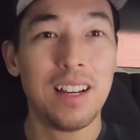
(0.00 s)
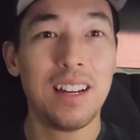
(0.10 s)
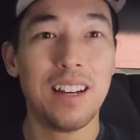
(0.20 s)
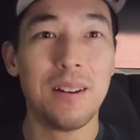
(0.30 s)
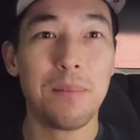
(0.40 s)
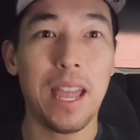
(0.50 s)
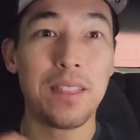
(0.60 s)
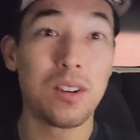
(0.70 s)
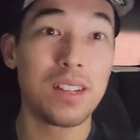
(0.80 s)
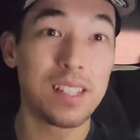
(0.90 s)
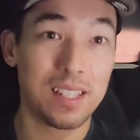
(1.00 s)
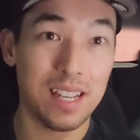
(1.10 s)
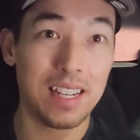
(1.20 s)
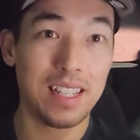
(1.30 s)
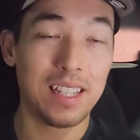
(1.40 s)
And there is a
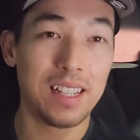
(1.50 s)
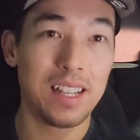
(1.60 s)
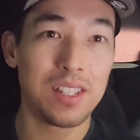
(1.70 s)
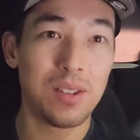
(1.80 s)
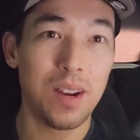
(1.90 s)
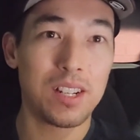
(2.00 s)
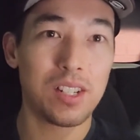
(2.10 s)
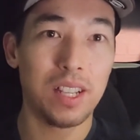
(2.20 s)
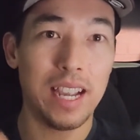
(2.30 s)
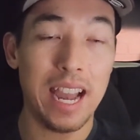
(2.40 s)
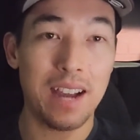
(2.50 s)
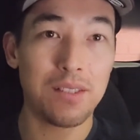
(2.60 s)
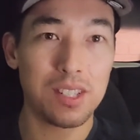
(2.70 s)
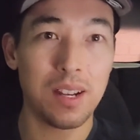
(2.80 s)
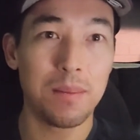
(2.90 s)
setting that lets you actually
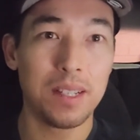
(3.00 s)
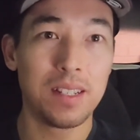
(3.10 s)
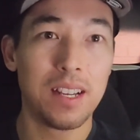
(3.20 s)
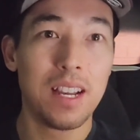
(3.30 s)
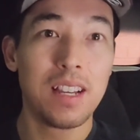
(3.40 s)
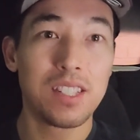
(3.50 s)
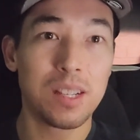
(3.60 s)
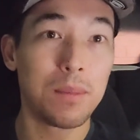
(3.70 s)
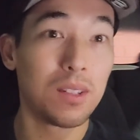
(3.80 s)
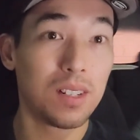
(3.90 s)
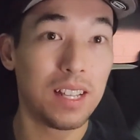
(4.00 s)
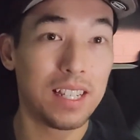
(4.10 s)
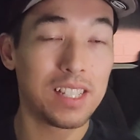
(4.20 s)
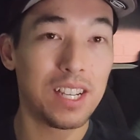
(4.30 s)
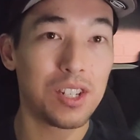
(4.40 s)
have Summon similar to
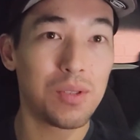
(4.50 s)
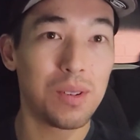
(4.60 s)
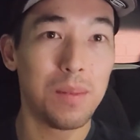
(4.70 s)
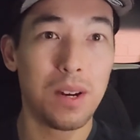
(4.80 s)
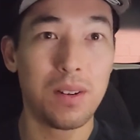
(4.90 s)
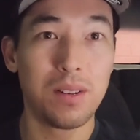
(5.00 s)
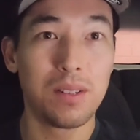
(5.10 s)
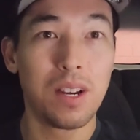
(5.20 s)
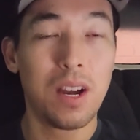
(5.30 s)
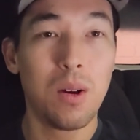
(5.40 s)
like Sentry mode,